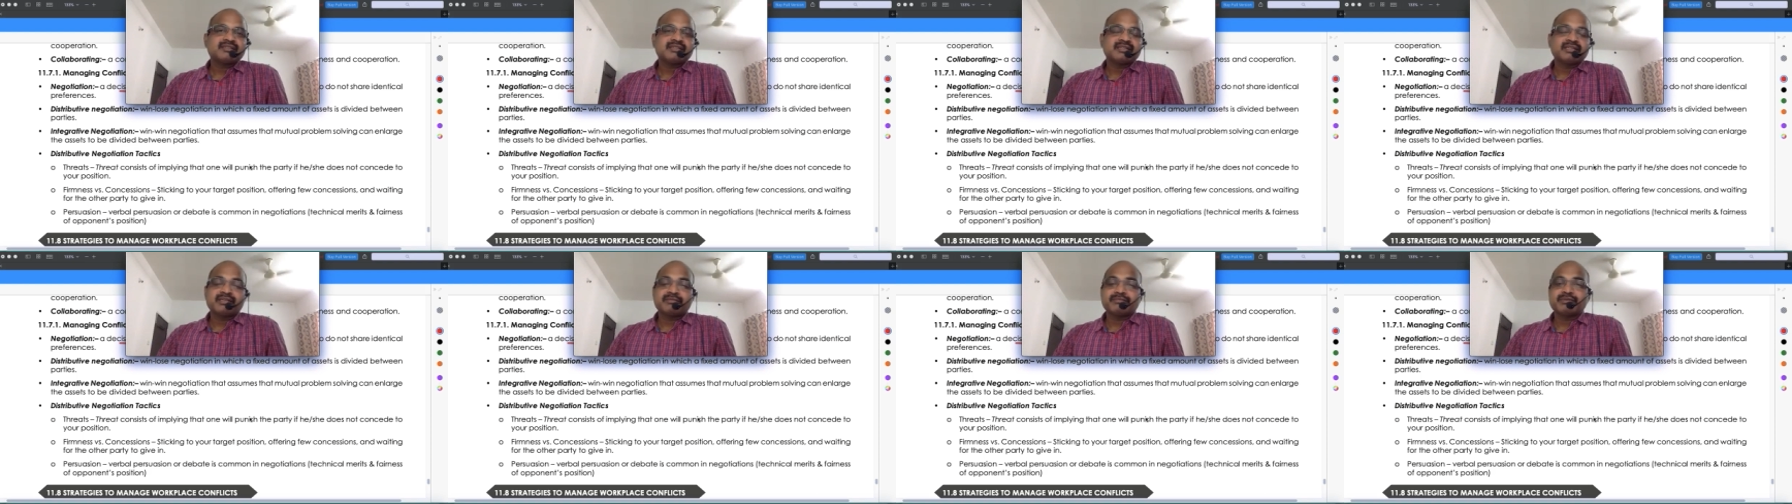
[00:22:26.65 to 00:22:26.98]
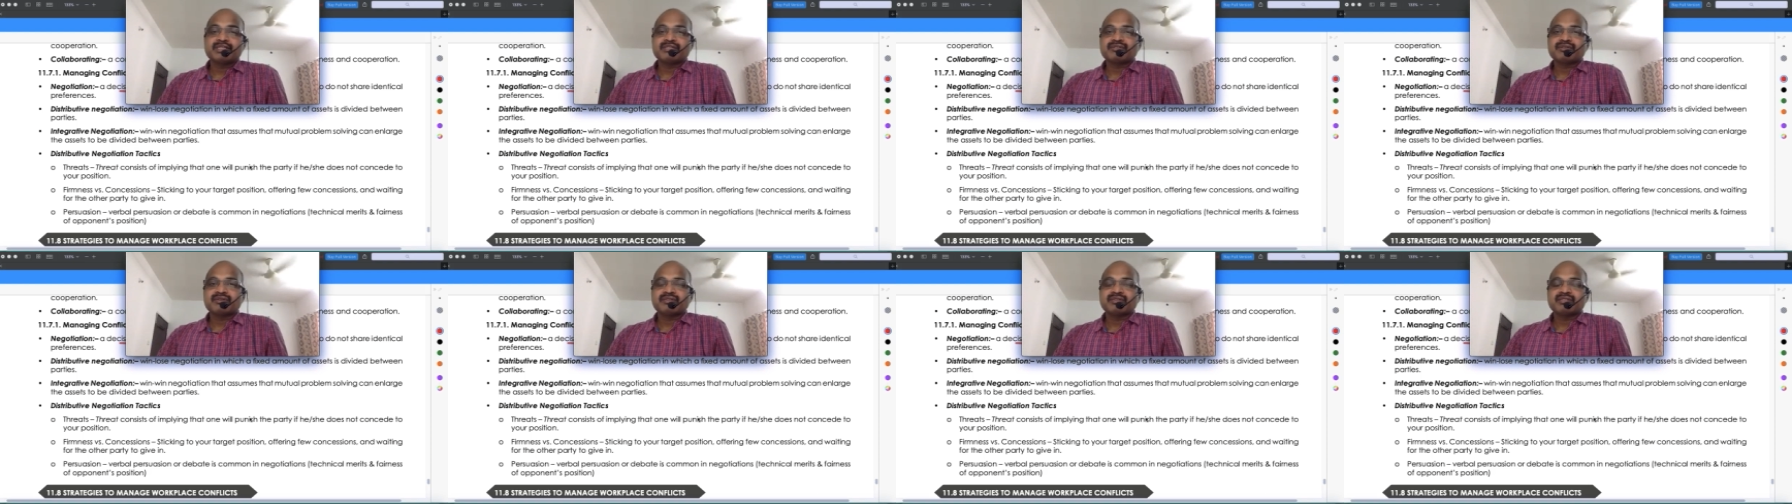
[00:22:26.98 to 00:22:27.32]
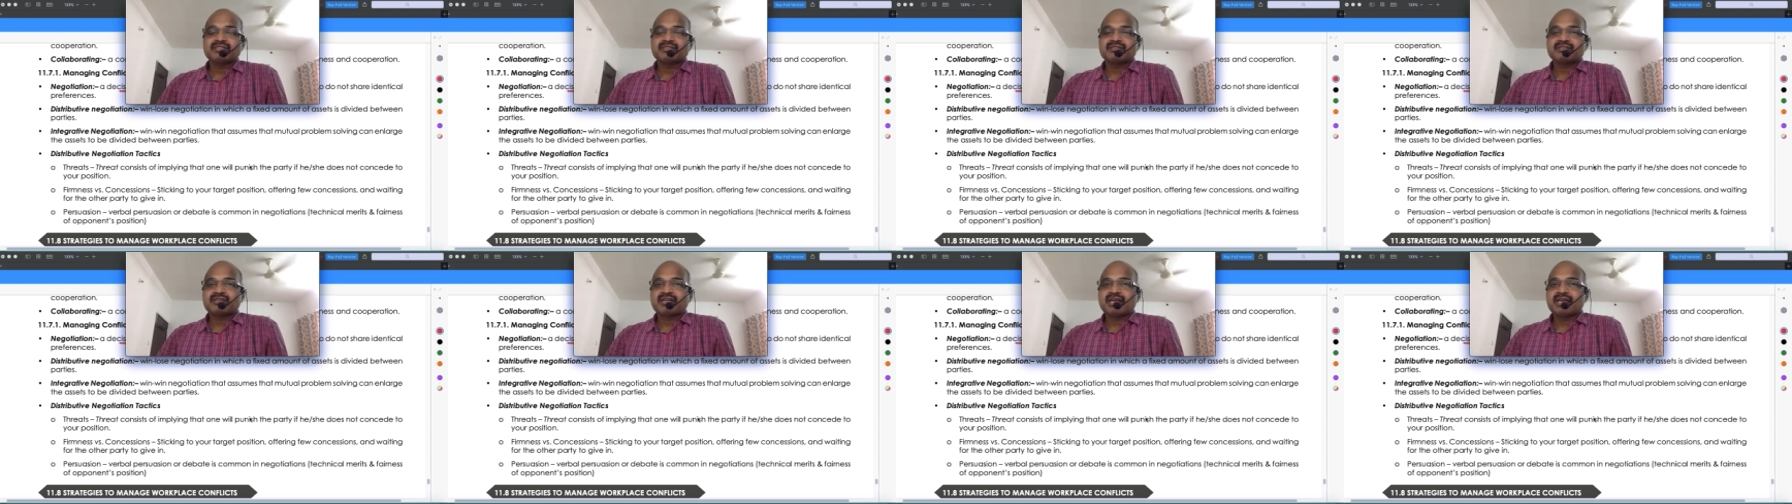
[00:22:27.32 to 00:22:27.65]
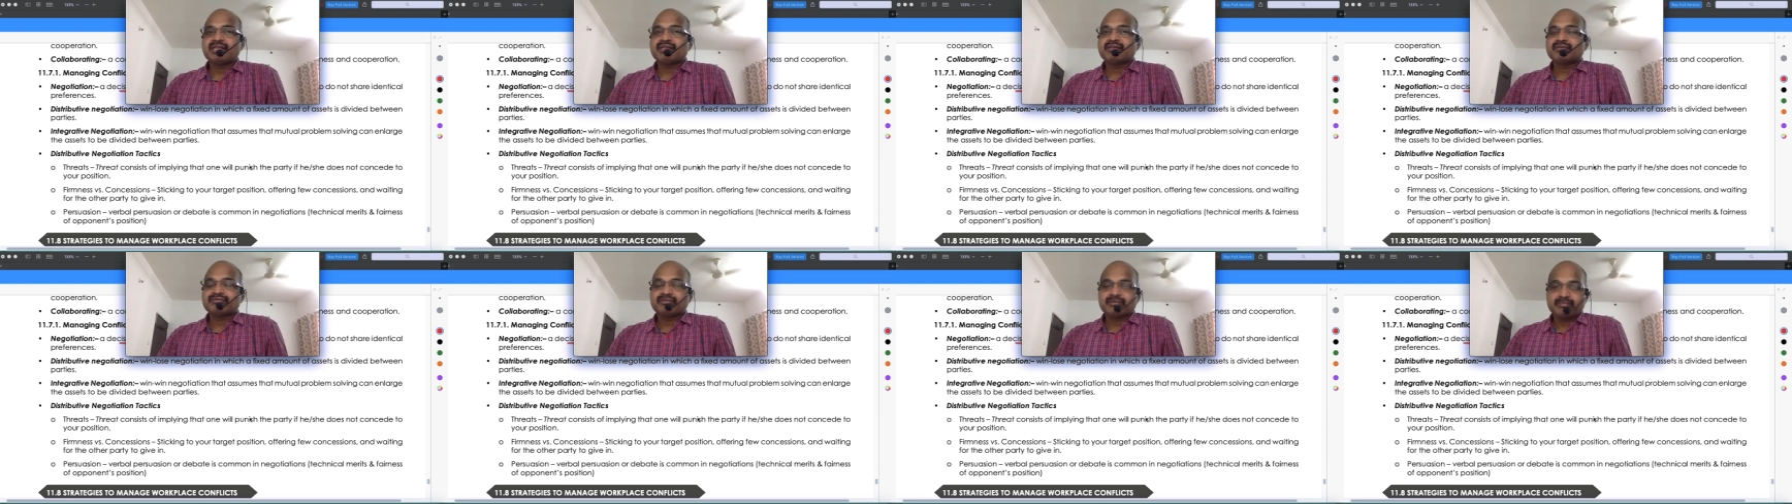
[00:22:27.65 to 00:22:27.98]
It depends on the
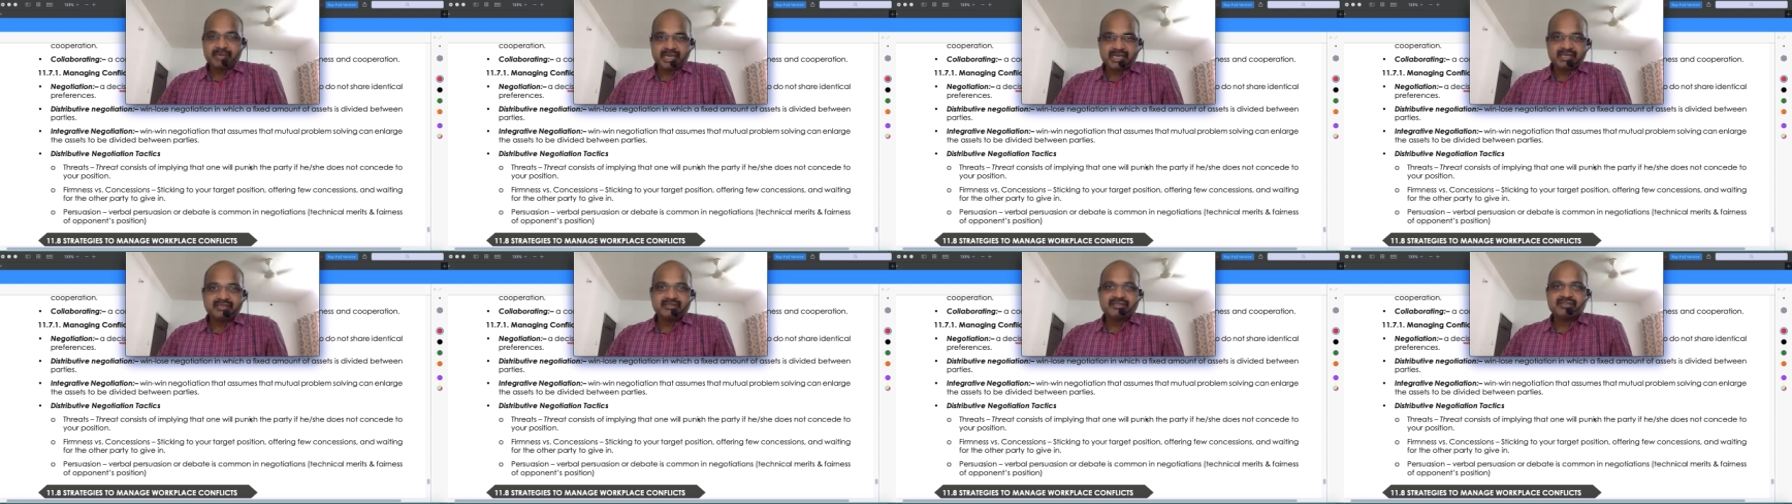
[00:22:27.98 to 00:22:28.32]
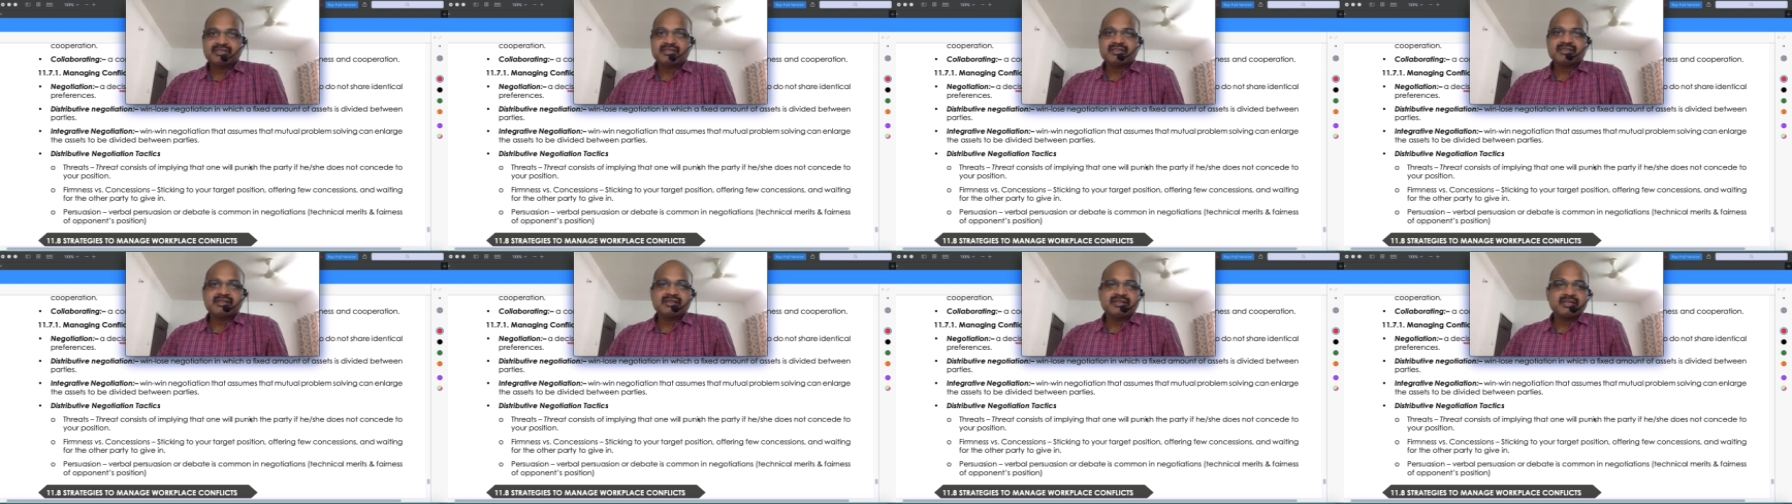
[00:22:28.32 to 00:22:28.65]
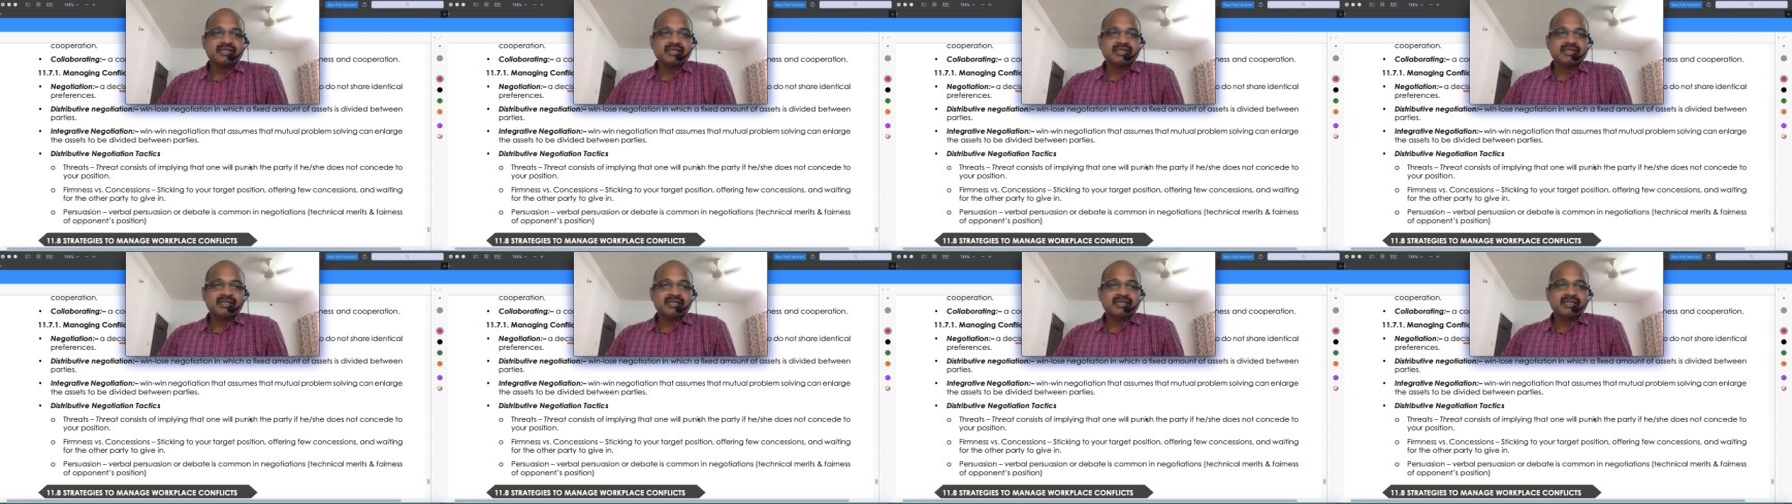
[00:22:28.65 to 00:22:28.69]
style of a manager.